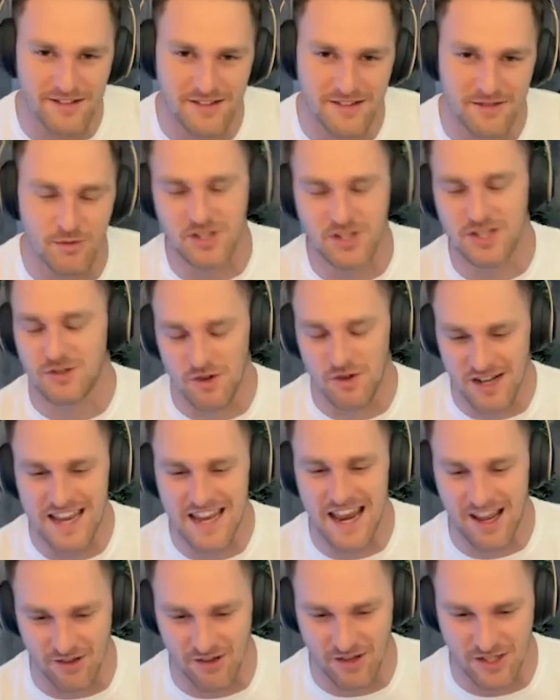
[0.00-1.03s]
which is
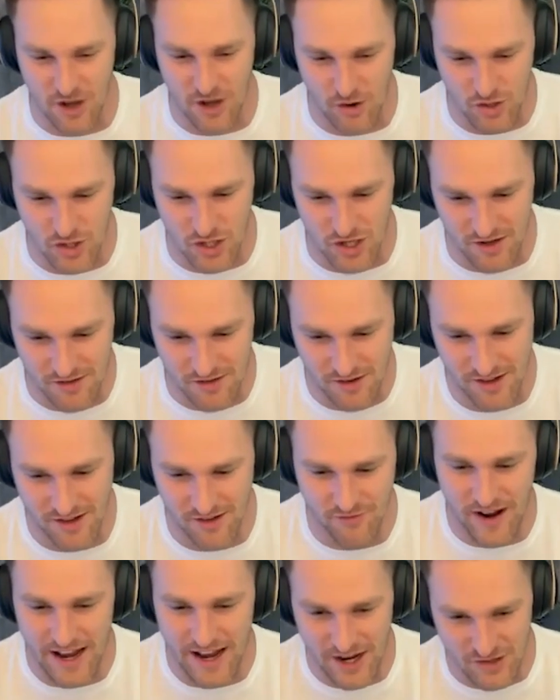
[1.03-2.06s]
ridiculous notion
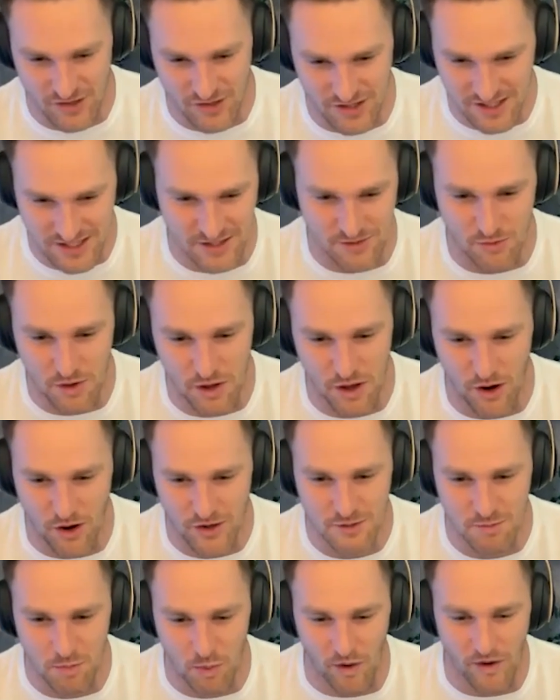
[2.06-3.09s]
because financially this is really hard
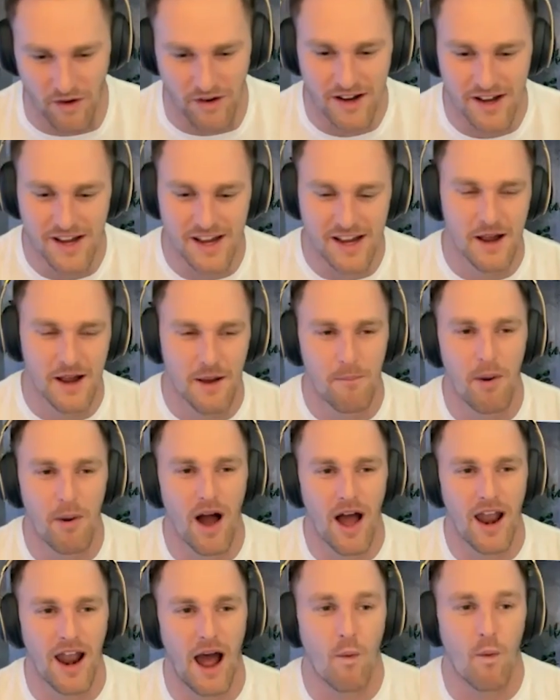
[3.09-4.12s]
sport.
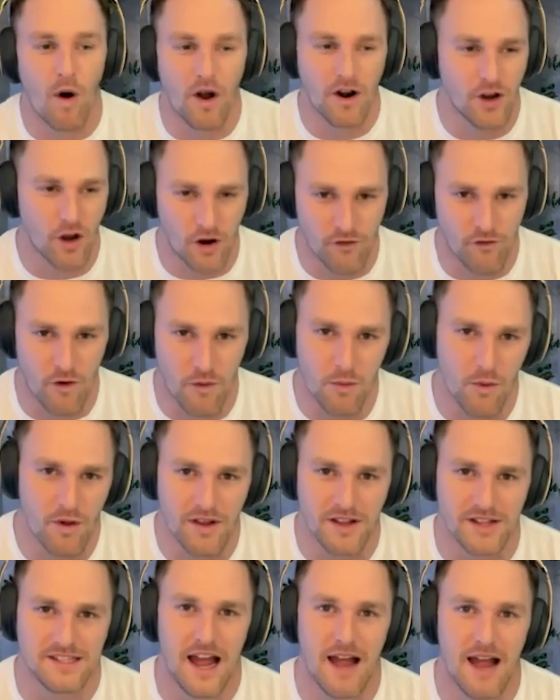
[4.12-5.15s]
But I wanted to go to Formula One
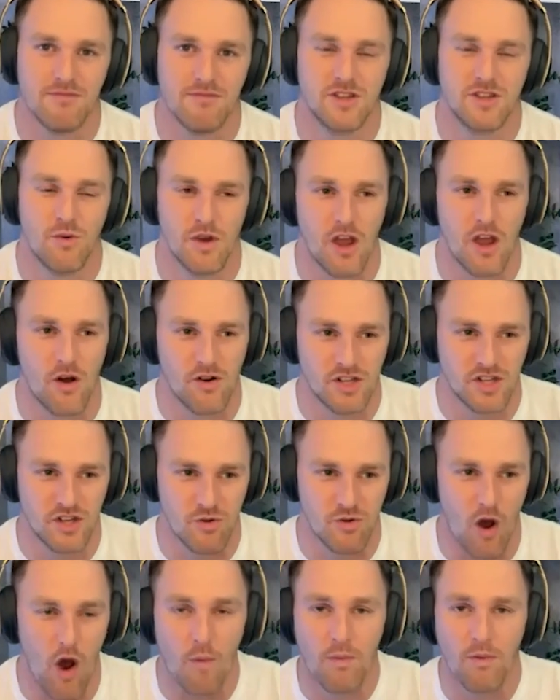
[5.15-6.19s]
at the time. So we go and
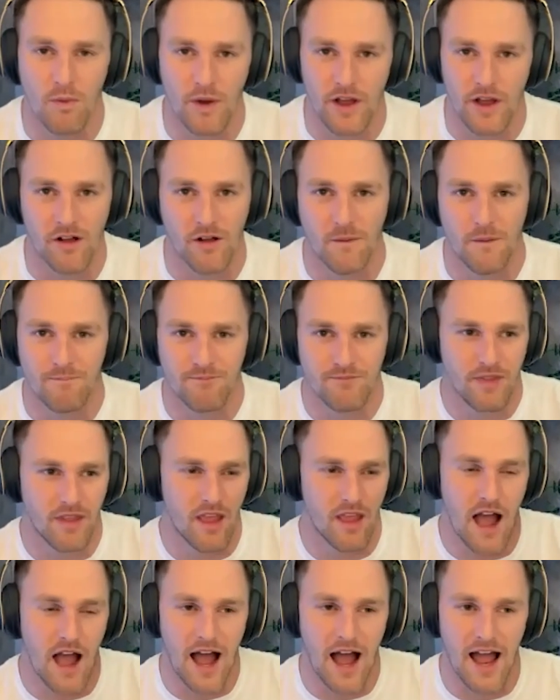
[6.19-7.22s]
do open wheel.
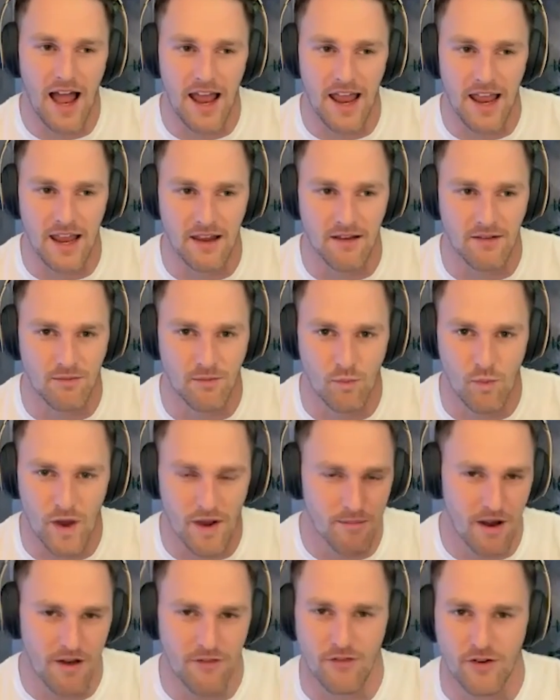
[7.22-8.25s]
I
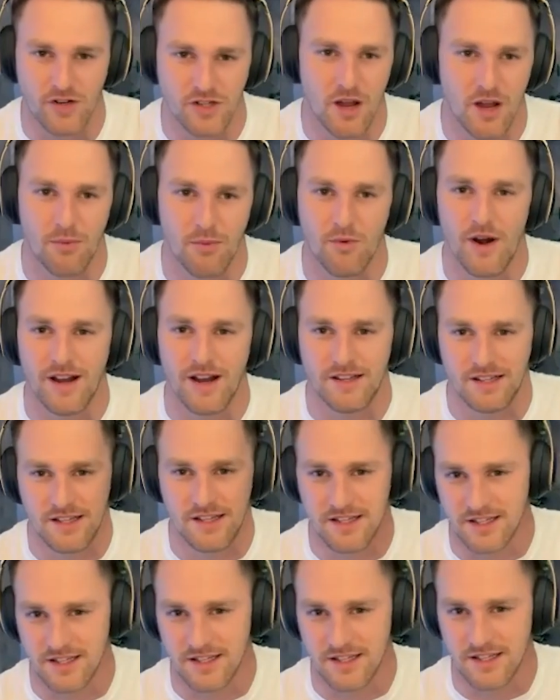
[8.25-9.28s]
win my first couple
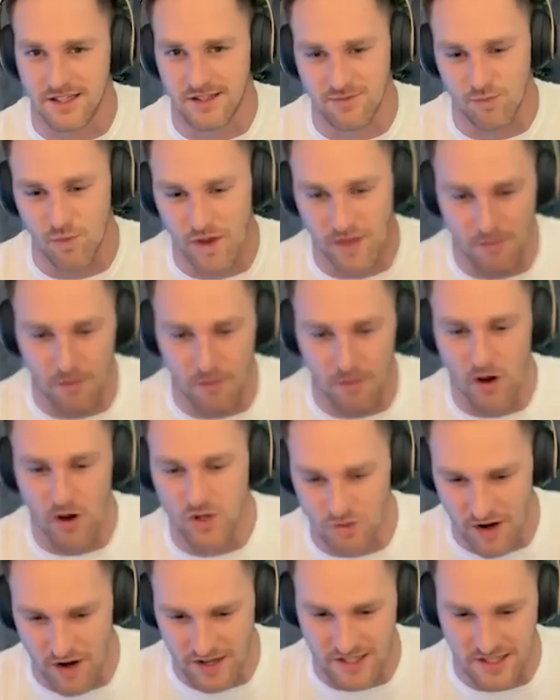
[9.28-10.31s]
races, win the
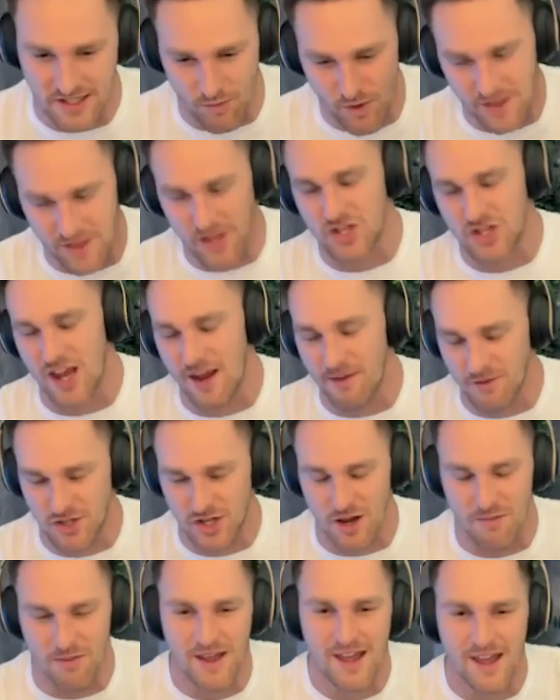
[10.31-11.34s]
most races, win the
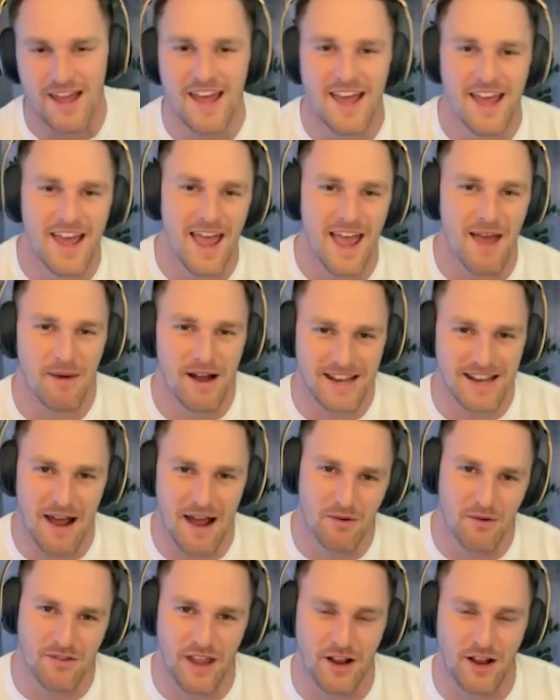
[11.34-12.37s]
championship. And my
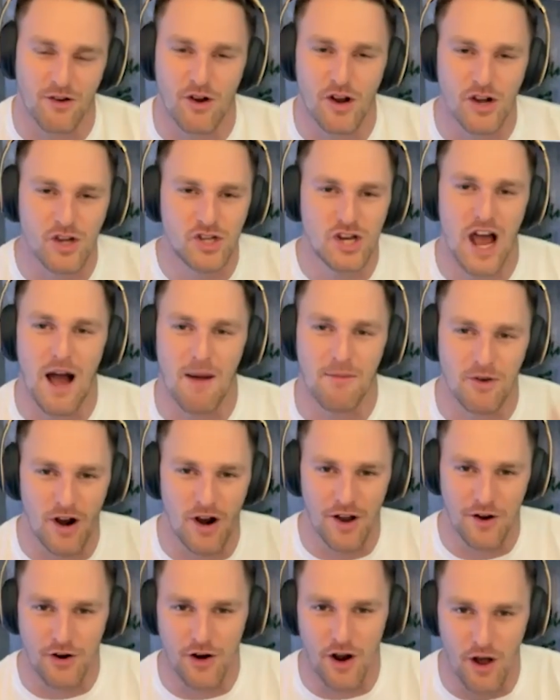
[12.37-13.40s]
dad was like, Good job,
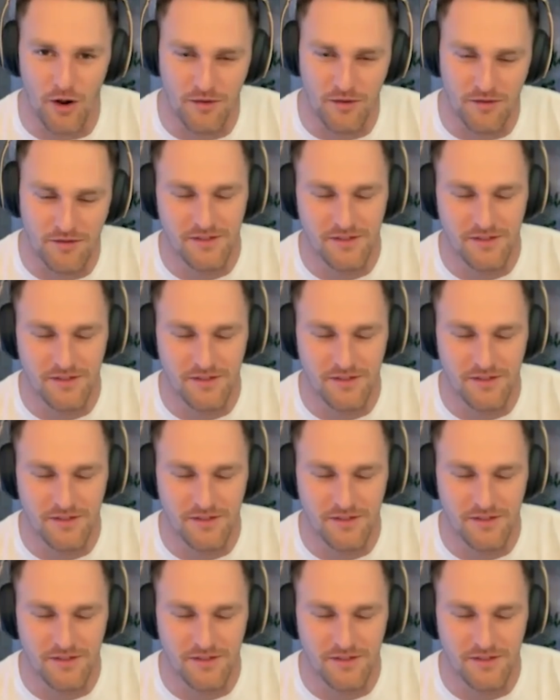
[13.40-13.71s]
you're on your own